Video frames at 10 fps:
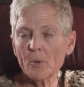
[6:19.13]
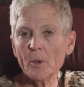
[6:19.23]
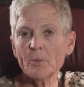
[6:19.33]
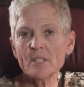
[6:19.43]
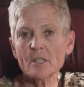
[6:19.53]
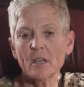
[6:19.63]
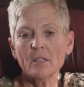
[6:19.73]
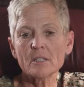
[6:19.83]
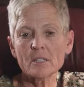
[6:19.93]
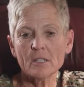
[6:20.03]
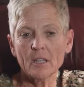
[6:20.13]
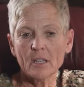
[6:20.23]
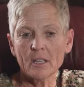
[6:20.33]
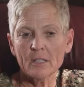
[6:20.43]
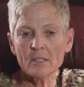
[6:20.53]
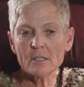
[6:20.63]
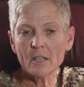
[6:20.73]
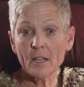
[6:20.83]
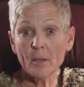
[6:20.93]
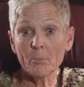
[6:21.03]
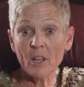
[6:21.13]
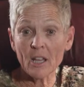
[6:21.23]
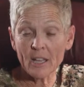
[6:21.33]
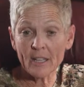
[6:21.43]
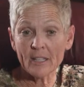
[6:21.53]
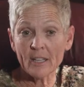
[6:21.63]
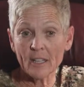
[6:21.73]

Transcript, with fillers: the Women's Hunt, and I applied